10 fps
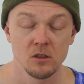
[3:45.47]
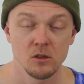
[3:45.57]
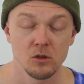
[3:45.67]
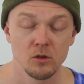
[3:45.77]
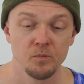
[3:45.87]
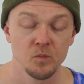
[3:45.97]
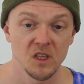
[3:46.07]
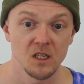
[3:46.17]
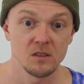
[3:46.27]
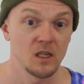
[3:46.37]
So
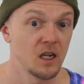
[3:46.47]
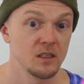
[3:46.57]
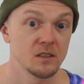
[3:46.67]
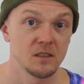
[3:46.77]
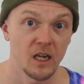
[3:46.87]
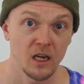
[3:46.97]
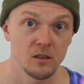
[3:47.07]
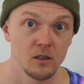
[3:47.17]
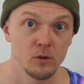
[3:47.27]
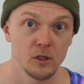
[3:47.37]
that's not
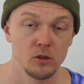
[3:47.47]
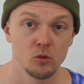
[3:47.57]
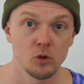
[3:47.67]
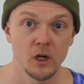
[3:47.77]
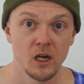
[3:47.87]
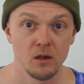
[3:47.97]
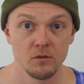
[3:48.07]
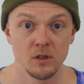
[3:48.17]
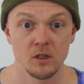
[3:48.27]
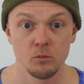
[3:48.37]
exactly what you will have
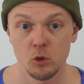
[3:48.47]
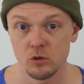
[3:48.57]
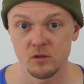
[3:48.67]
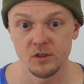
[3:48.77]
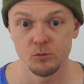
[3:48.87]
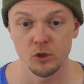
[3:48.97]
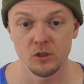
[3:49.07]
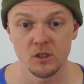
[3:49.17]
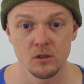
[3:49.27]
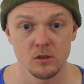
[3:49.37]
in a post-frame
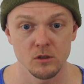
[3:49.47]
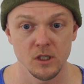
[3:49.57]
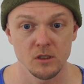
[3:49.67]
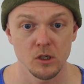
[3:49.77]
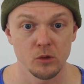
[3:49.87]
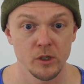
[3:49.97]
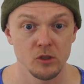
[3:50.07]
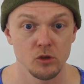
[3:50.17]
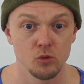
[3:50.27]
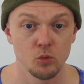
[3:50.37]
building, so let's go
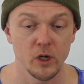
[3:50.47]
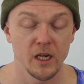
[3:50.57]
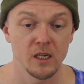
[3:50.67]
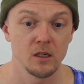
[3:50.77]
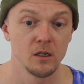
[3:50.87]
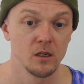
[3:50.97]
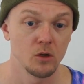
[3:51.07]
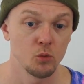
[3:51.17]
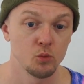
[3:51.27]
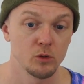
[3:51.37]
into why
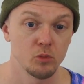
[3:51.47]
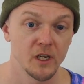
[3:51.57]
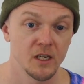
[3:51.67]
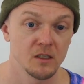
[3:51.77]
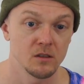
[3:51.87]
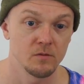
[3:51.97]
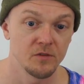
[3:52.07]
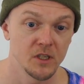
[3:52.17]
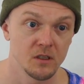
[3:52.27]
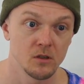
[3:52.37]
we're planning
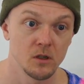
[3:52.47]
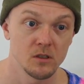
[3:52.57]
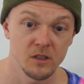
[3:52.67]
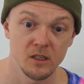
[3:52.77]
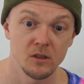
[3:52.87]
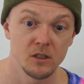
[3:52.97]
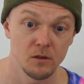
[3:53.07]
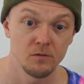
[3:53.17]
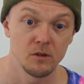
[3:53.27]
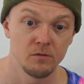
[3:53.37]
something slightly
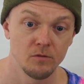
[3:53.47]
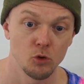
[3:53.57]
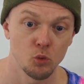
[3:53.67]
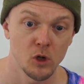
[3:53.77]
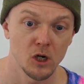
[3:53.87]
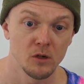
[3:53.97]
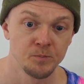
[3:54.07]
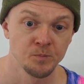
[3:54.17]
different for the wall.